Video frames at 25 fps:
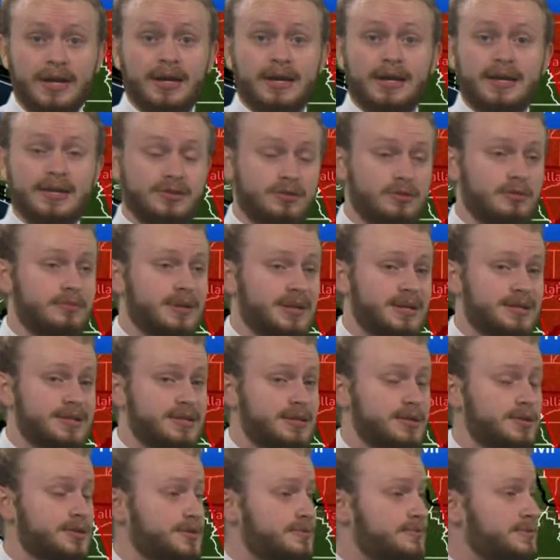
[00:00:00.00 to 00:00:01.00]
It's going to be
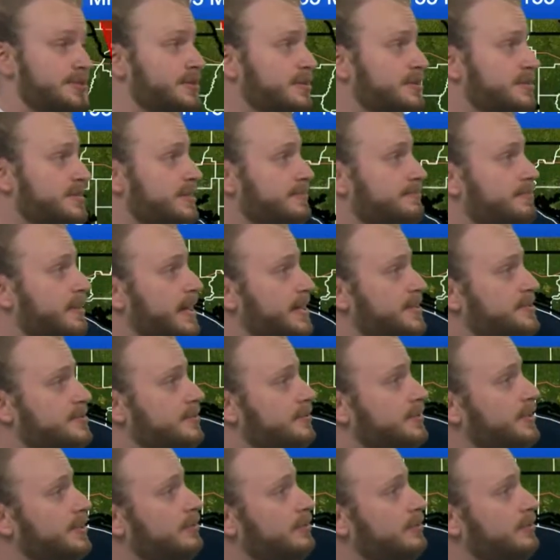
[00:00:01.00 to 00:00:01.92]
some serious impacts on